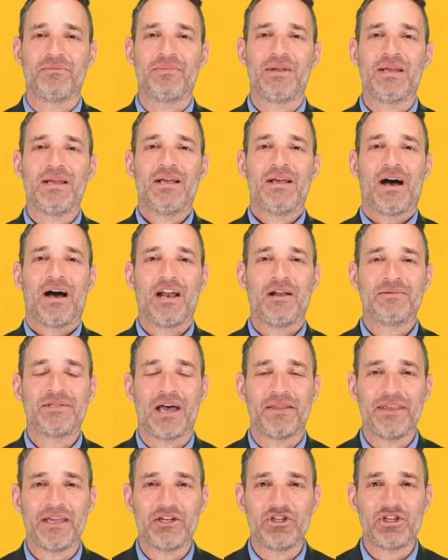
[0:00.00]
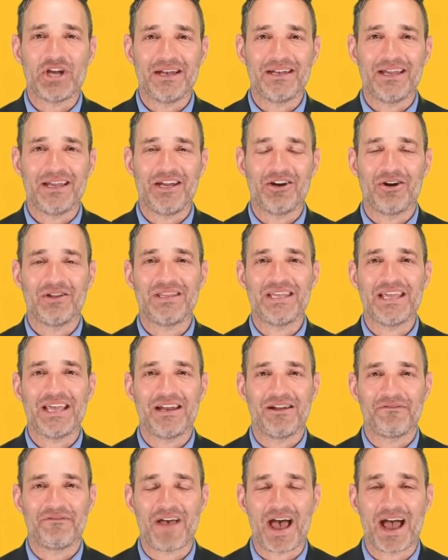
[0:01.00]
items on the agenda here at
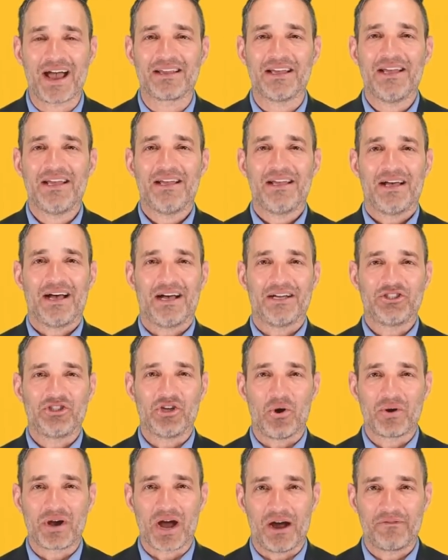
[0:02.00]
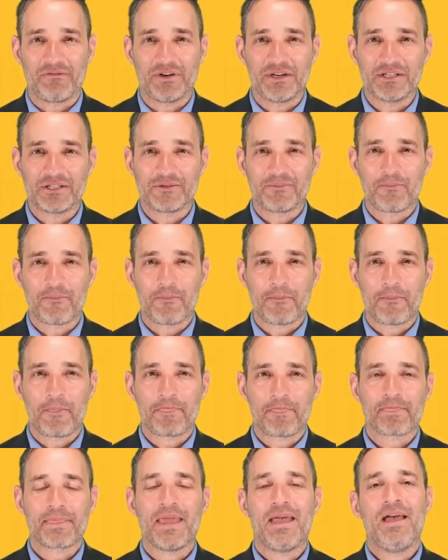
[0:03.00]
the InnoFac show conference.
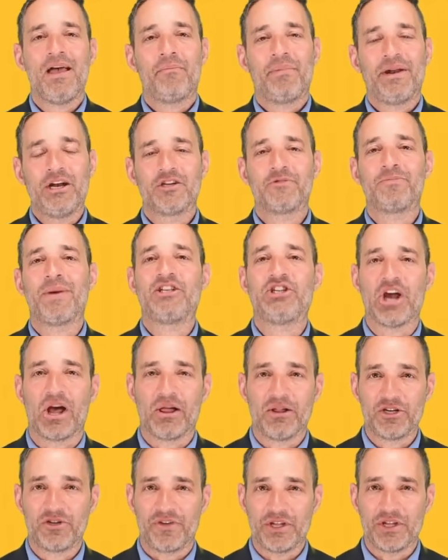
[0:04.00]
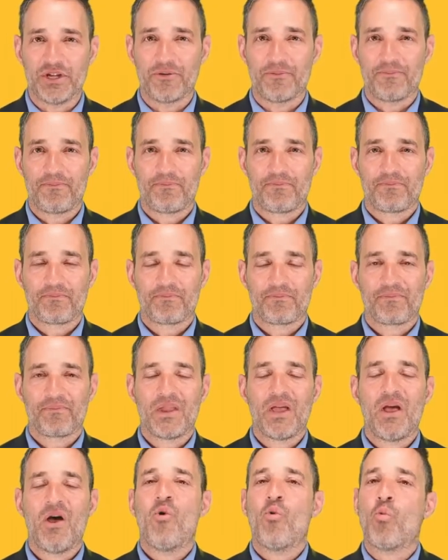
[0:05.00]
But here's my challenge for you.
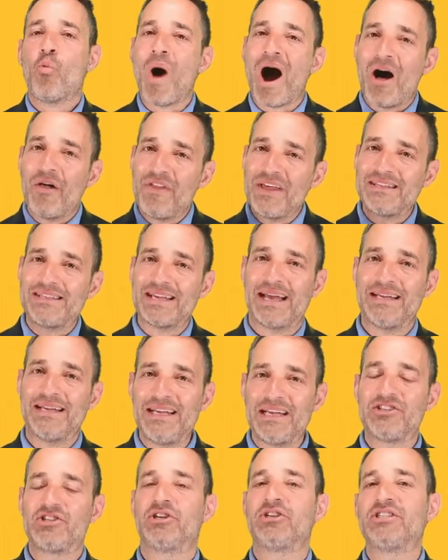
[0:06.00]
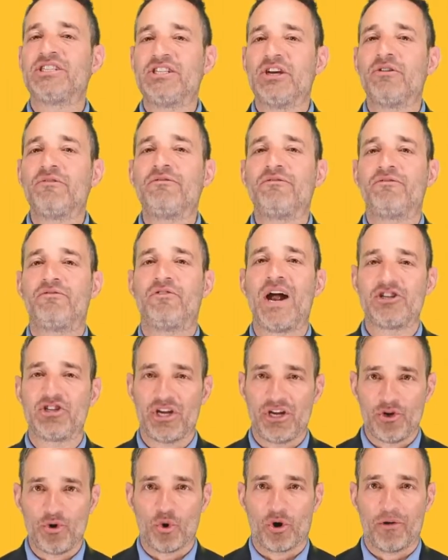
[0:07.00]
While these ideas are still
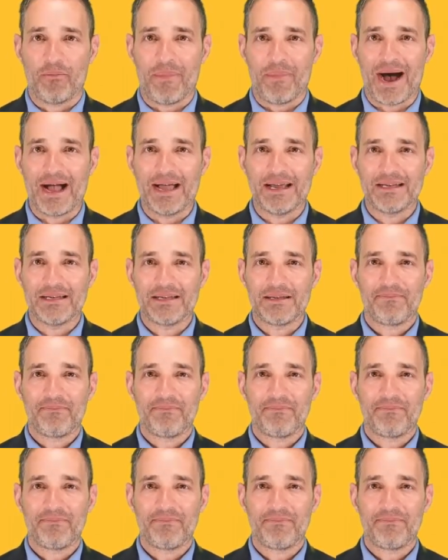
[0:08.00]
fresh in your mind,